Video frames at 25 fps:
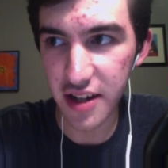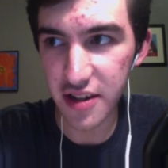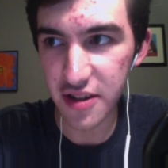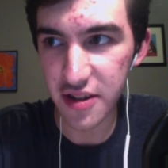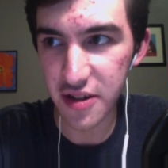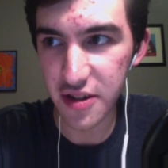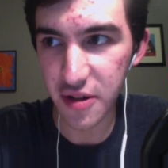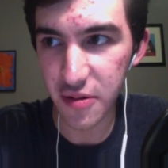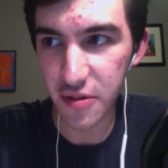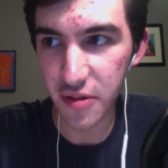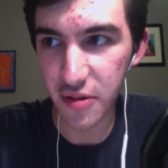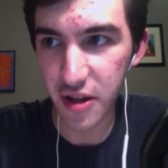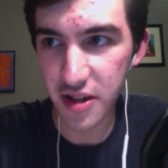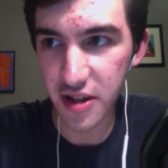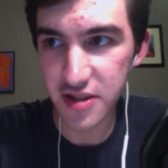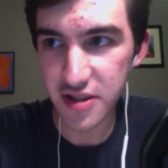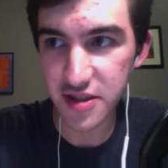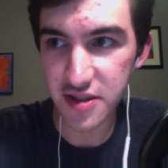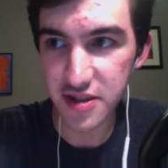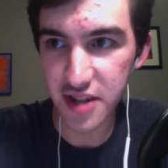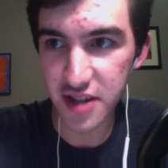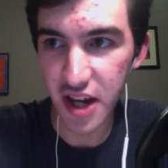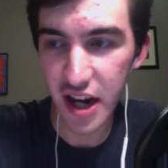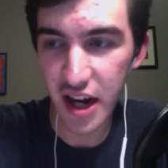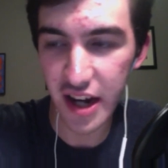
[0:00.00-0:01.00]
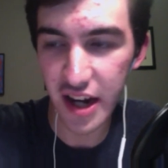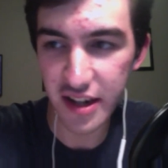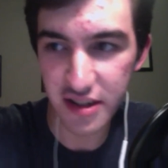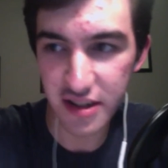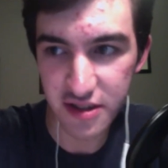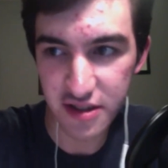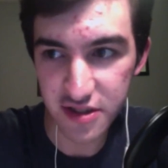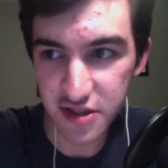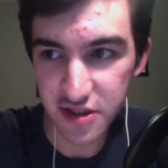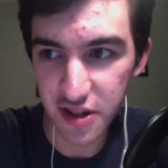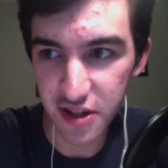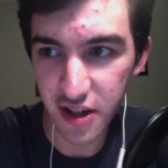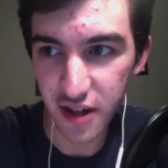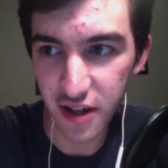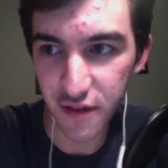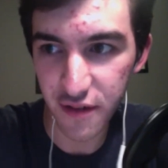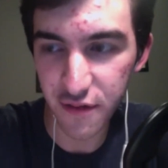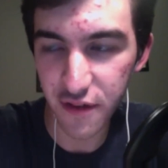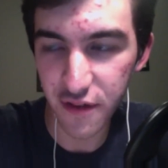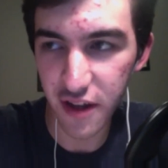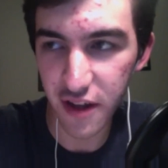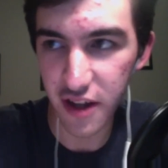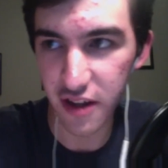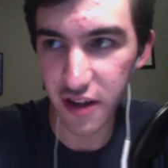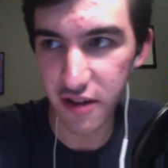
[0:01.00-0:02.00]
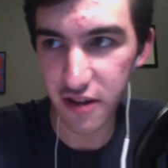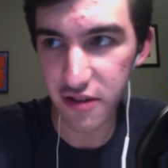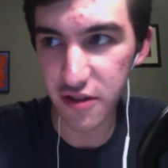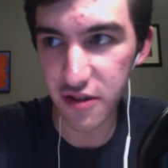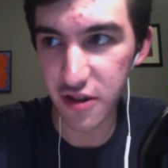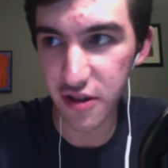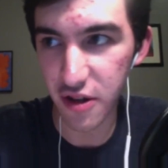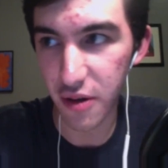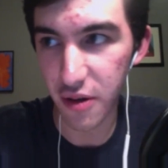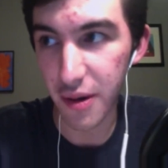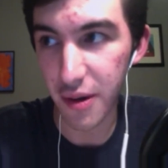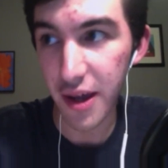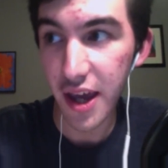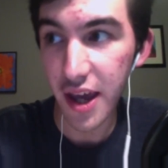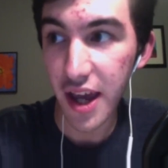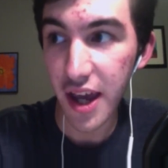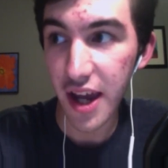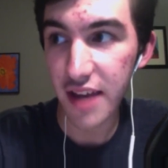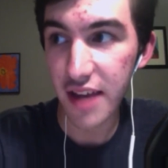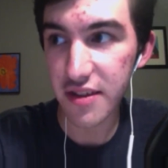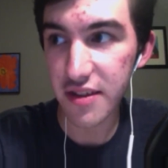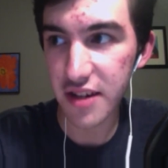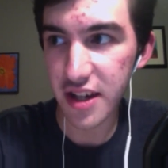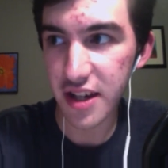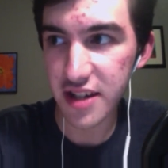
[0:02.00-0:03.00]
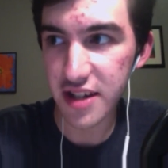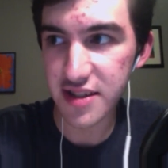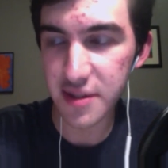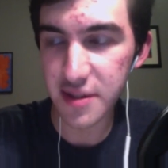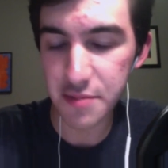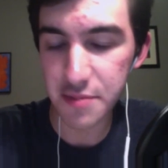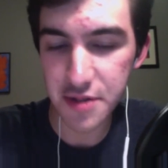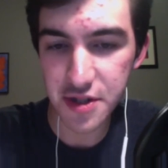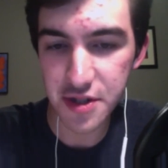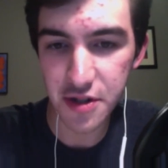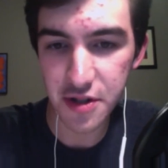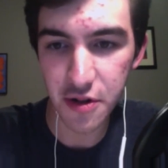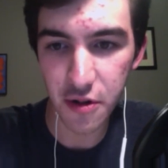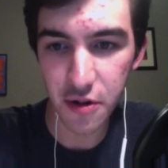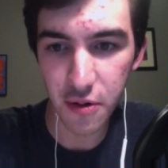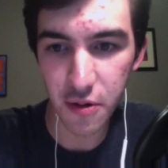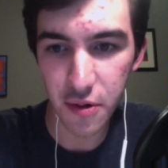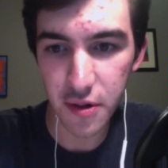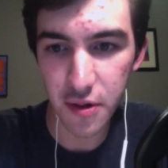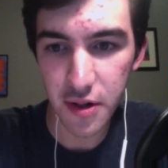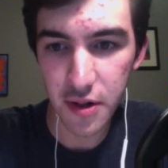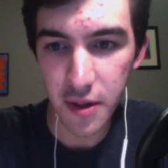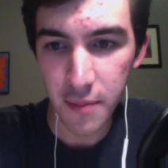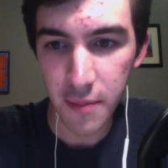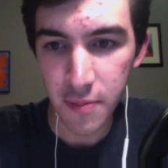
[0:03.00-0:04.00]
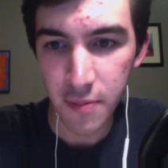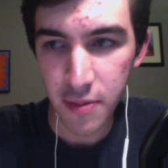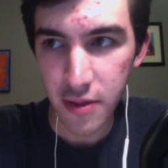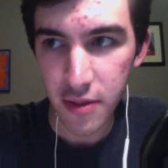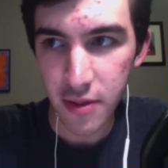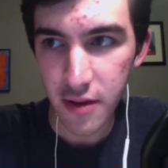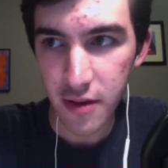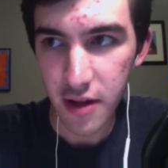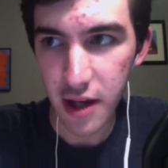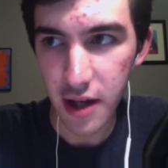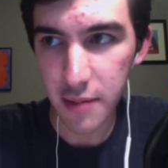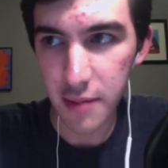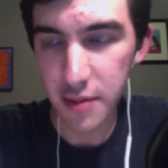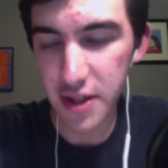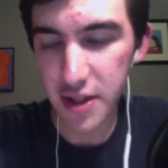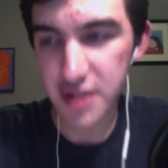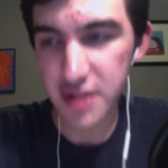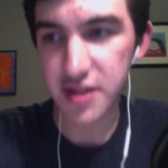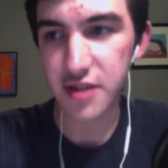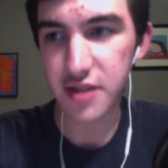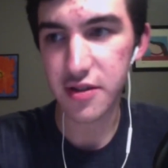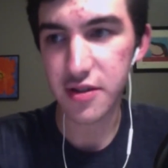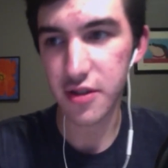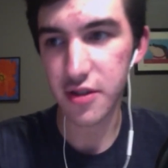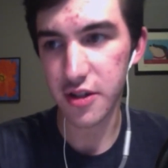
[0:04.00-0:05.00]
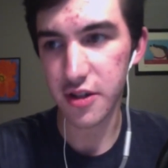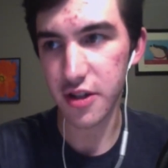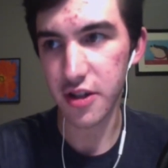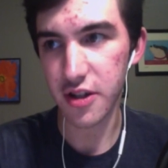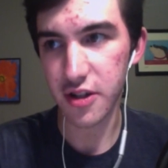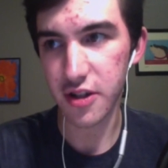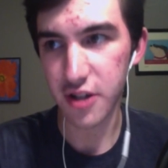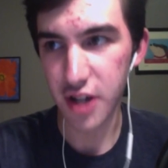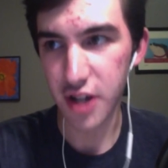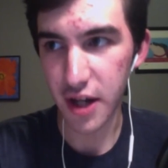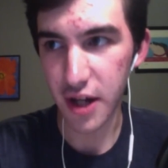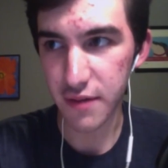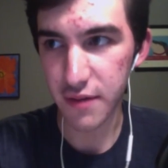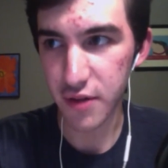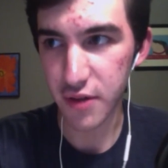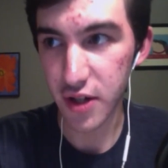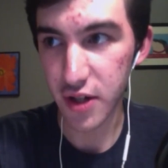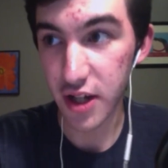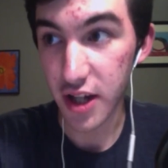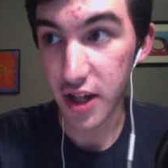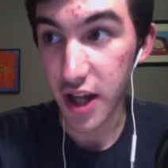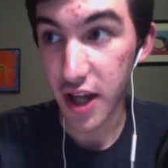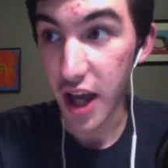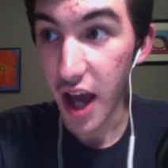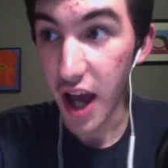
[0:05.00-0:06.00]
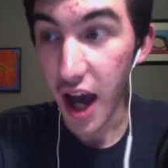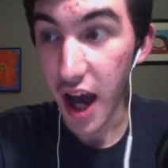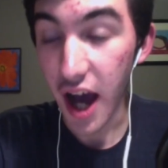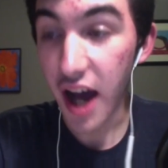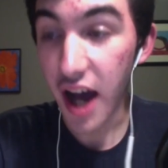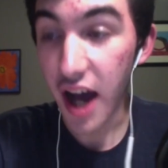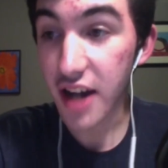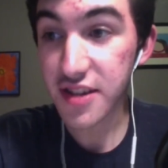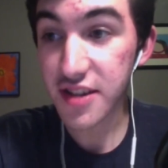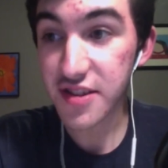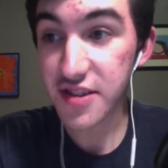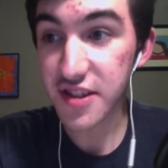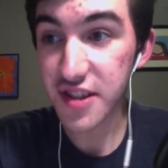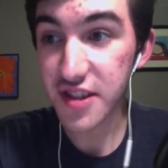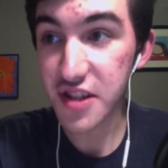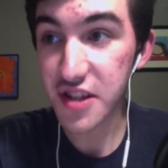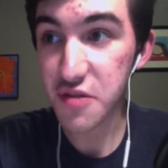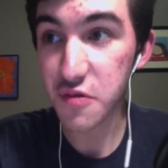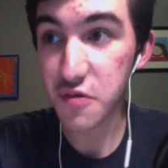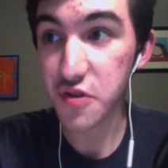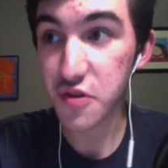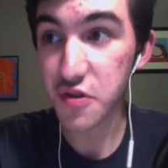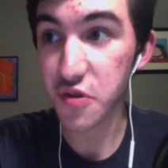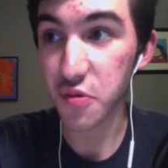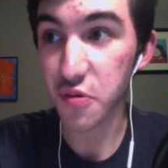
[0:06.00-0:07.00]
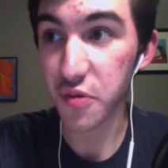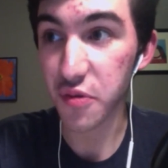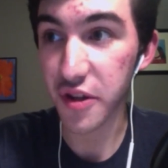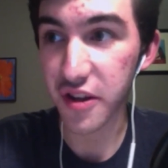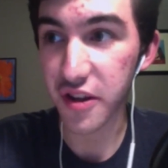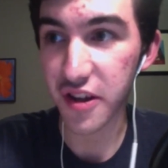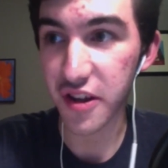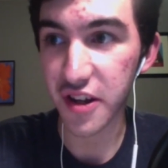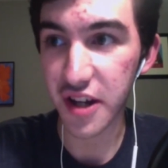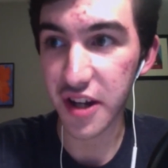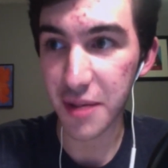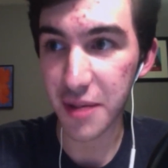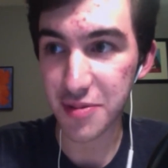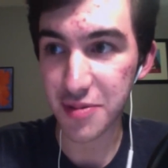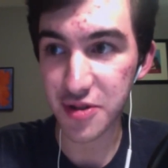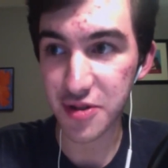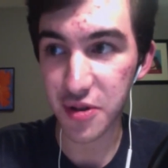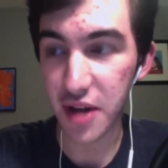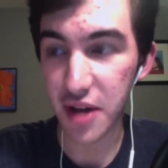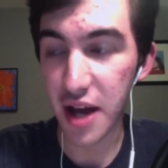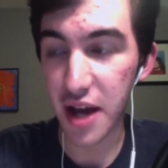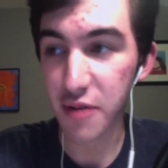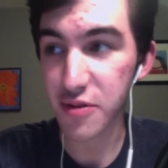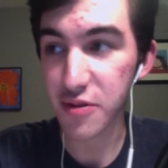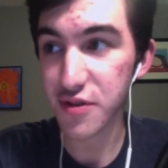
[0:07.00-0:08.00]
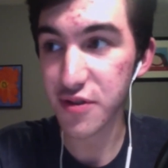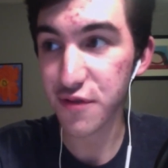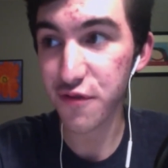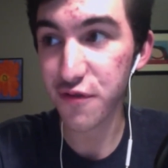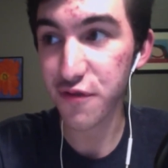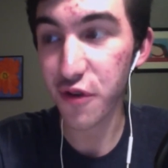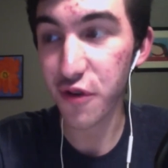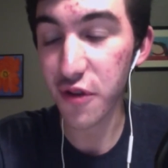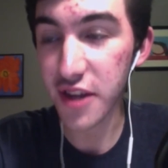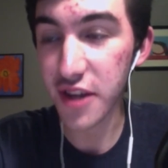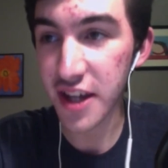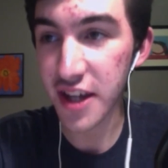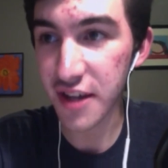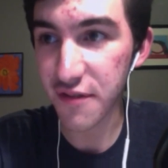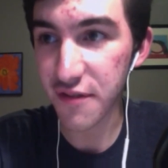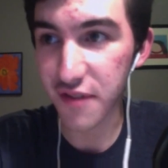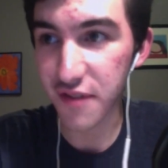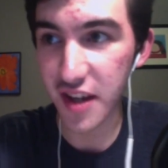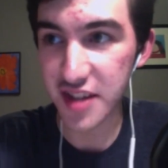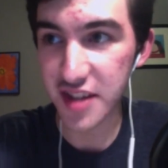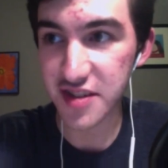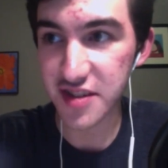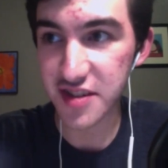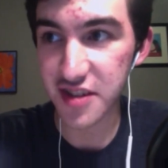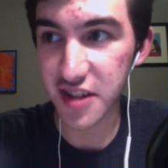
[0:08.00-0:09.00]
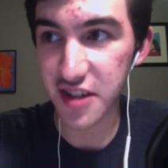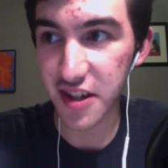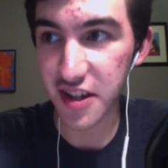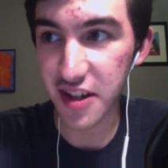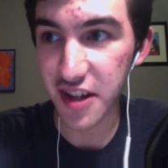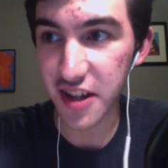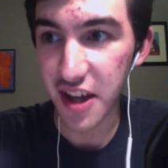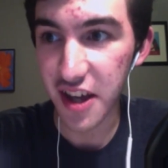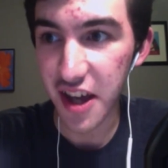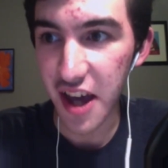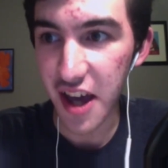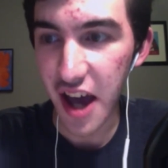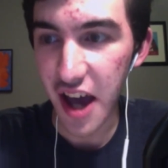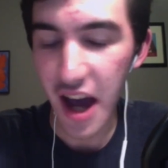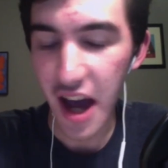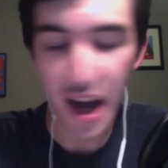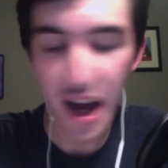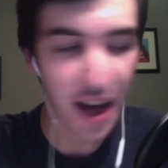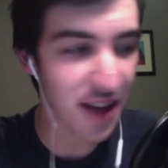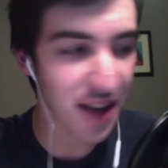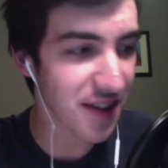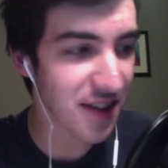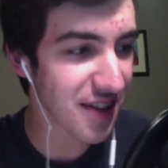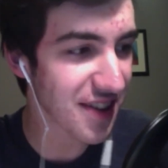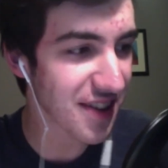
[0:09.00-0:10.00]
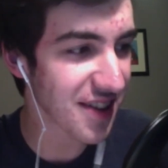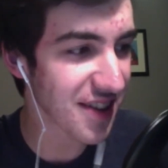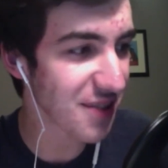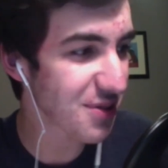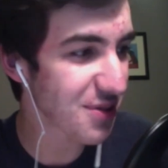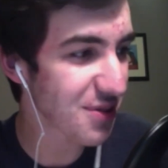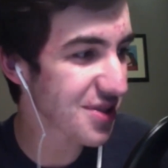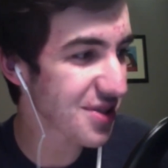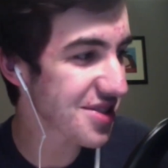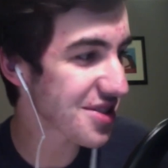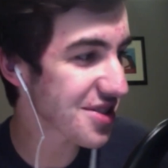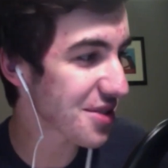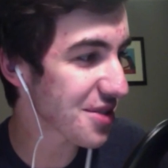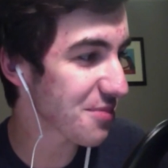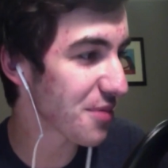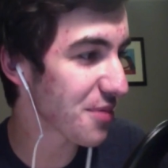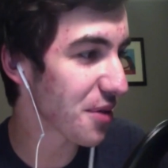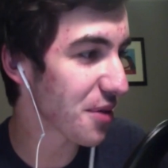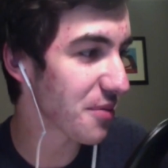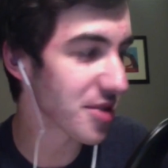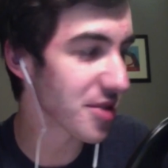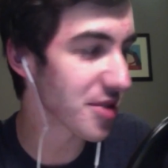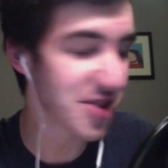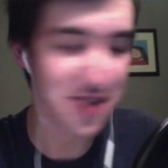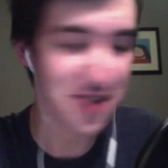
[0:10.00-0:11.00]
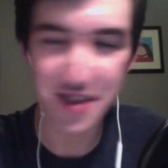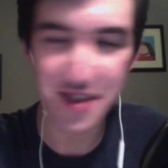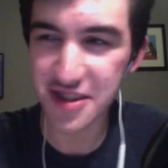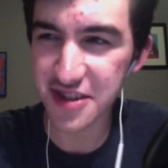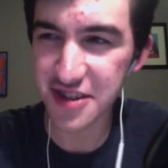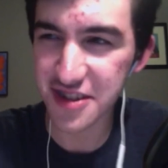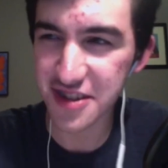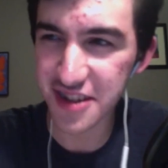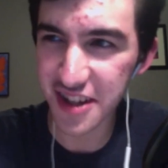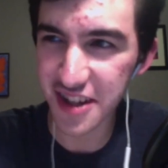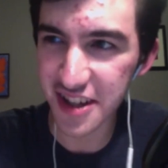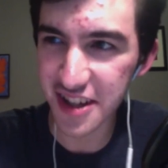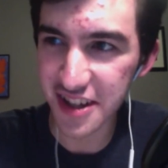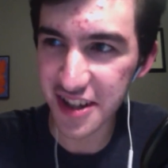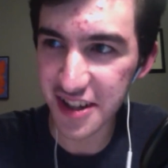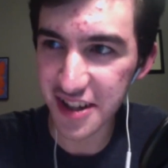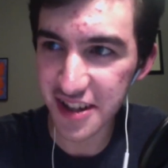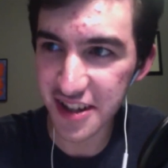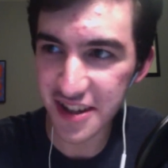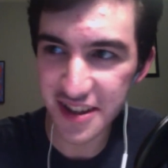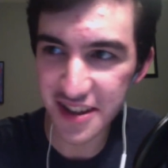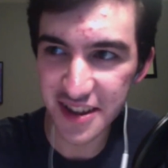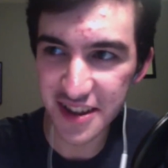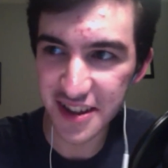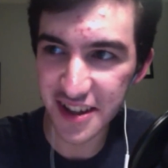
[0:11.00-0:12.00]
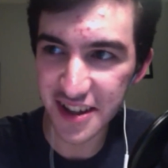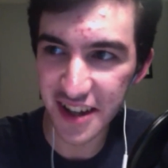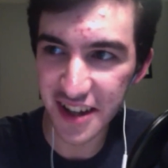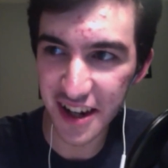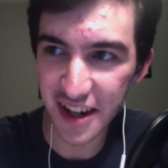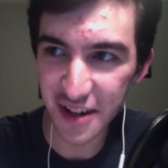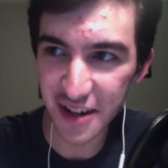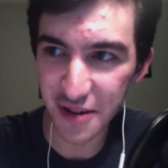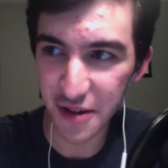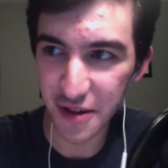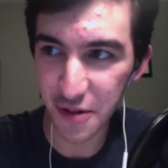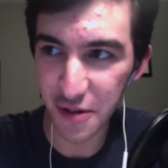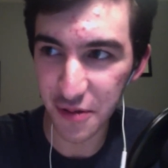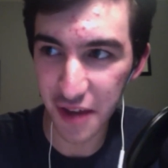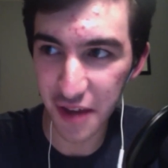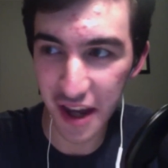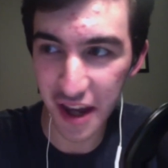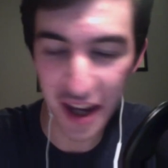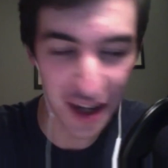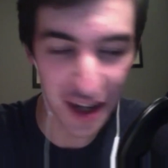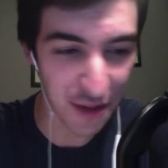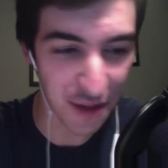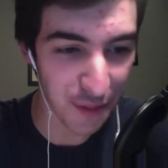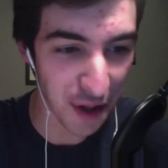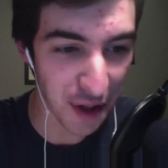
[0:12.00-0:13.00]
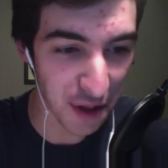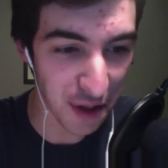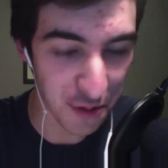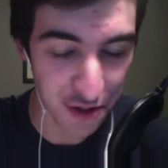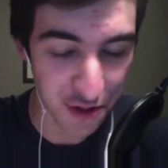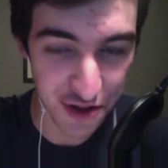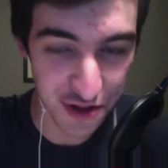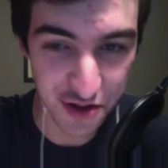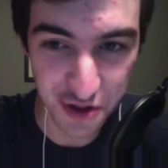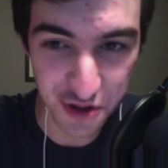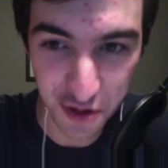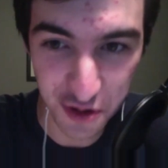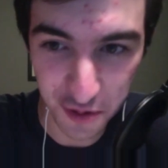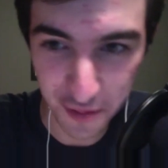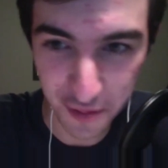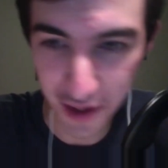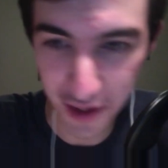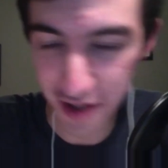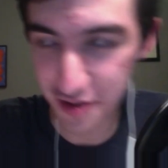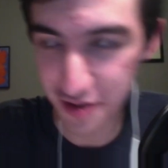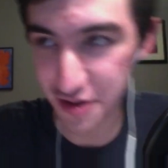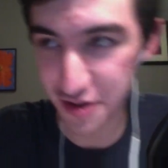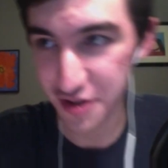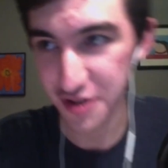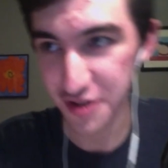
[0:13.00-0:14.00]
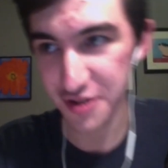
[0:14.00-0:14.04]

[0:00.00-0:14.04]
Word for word: You know, Lux is hiding stuff, and you know, in the next episode, I'm guessing they're gonna uncover it. Honestly, this was a really good episode. I was fully invested. I, there were some moments that just like, I don't know, the anime was too much.